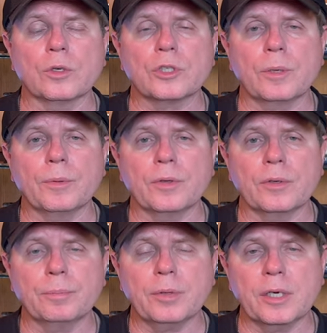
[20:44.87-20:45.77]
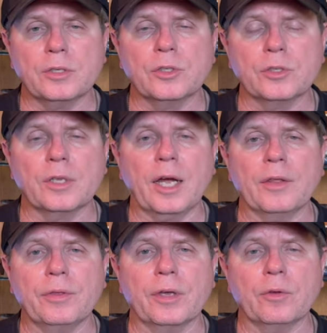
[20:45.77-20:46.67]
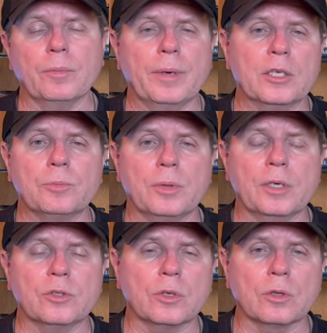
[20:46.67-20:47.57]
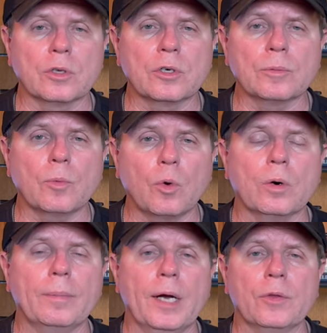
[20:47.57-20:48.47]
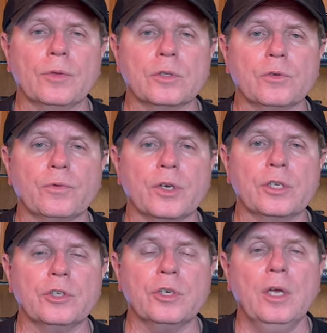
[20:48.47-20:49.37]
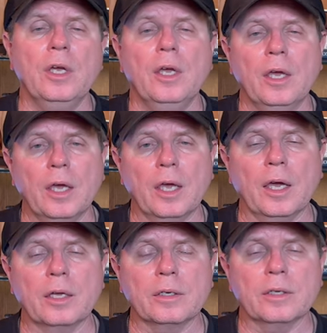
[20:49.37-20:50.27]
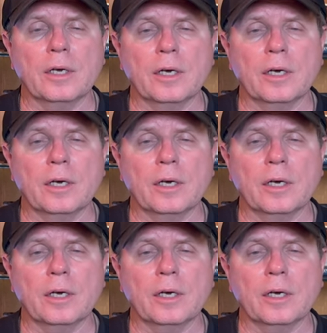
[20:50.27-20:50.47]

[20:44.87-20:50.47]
some of the places that I think are the best place to learn more about this fish. And